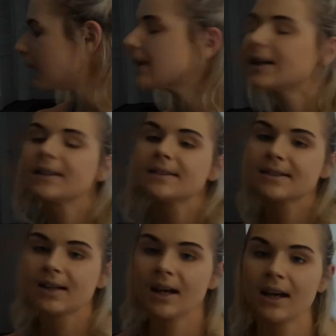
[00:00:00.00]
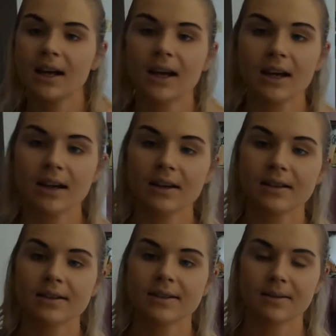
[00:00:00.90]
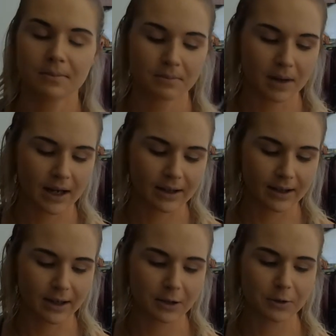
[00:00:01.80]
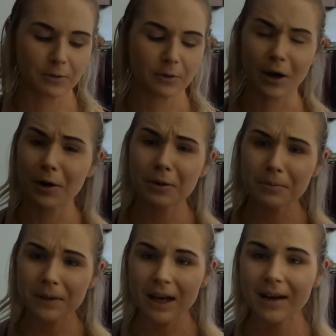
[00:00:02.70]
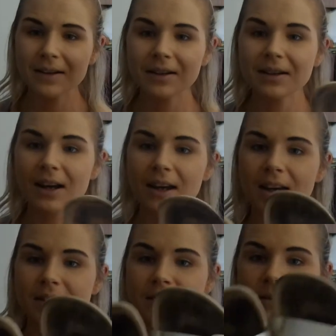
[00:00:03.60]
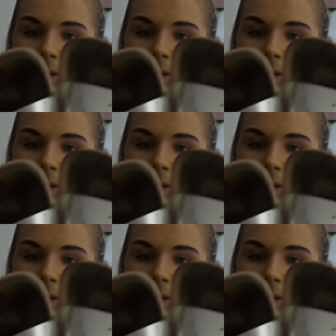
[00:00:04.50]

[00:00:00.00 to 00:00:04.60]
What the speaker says: on my list is my chrome colored, I guess you